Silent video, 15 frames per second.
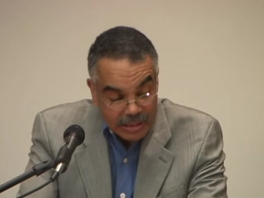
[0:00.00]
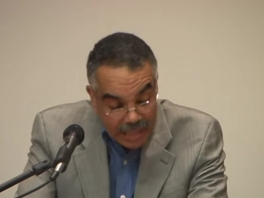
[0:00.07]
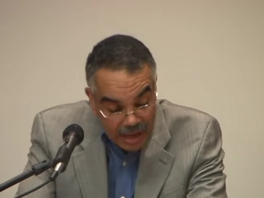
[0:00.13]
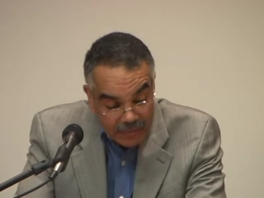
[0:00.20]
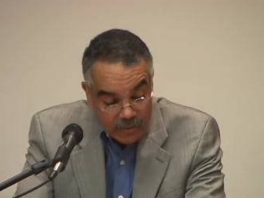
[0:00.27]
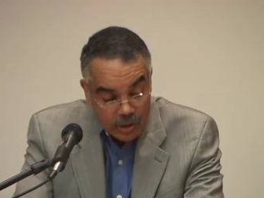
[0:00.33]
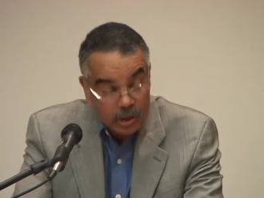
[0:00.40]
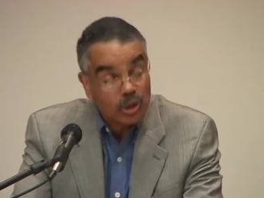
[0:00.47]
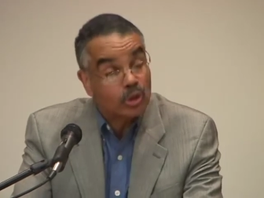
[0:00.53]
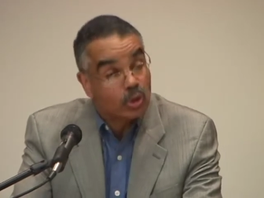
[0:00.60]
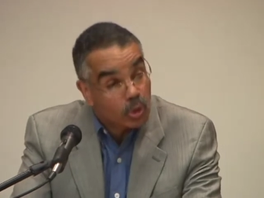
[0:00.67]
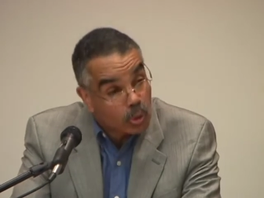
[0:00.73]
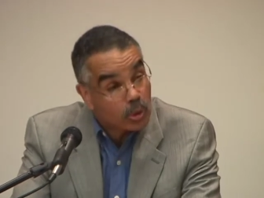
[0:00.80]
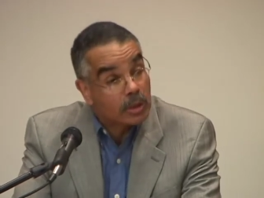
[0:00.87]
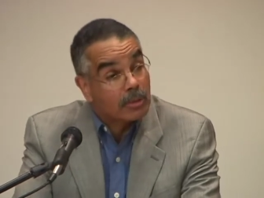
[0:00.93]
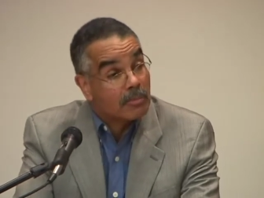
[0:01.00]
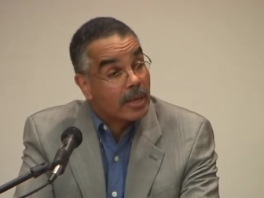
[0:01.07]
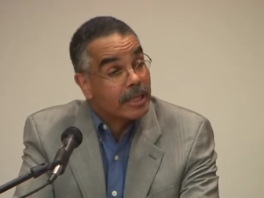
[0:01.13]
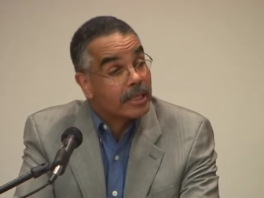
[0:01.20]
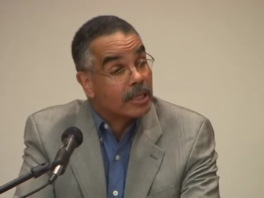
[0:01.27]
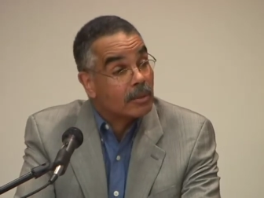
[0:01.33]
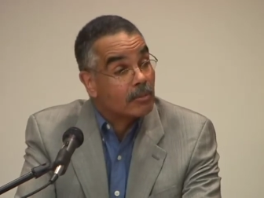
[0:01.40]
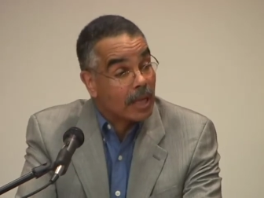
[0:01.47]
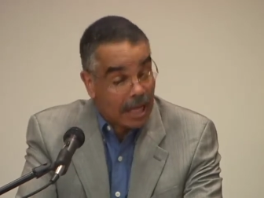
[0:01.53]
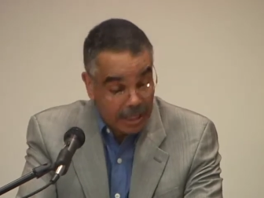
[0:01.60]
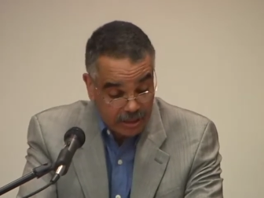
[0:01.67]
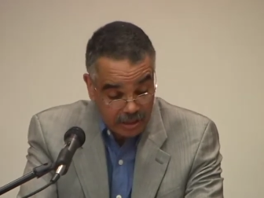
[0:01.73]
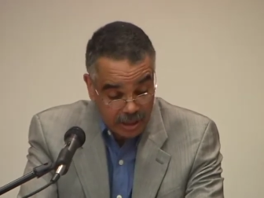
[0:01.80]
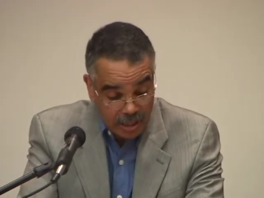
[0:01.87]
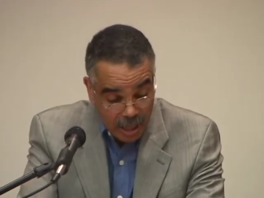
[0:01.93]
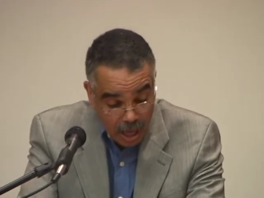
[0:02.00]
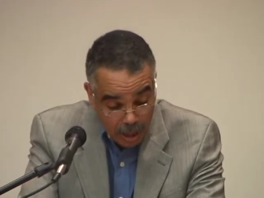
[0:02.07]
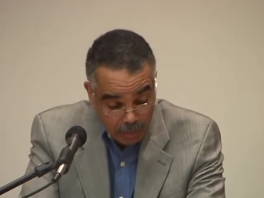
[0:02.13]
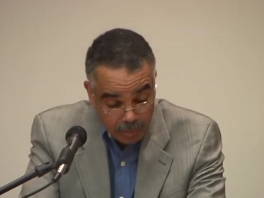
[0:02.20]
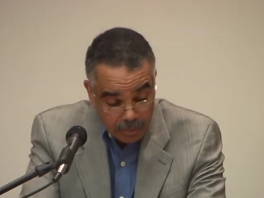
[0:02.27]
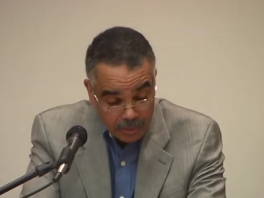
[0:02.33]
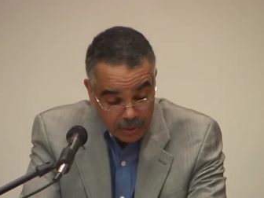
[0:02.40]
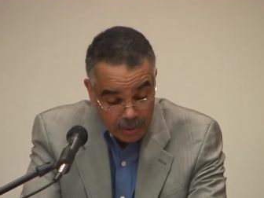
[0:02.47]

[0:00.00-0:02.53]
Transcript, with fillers: never truly make him anti up.